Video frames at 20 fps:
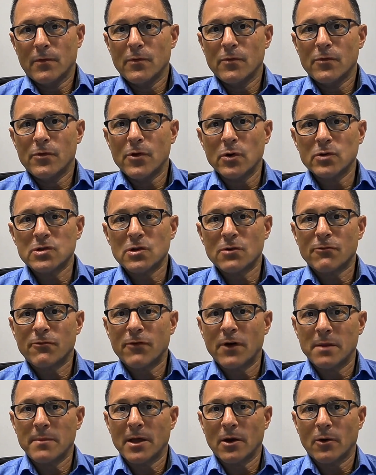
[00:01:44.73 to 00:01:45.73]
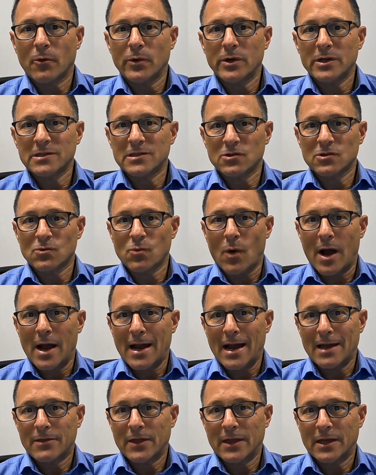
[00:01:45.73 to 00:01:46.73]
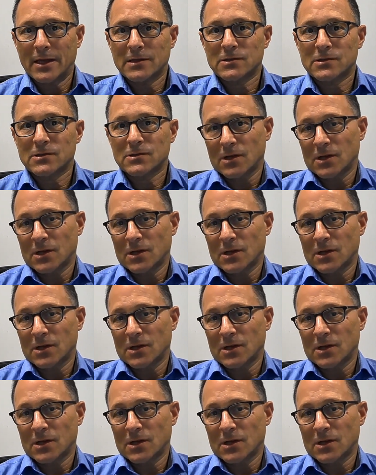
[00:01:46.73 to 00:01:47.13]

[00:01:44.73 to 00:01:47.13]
those are fundamental reasons why I think it's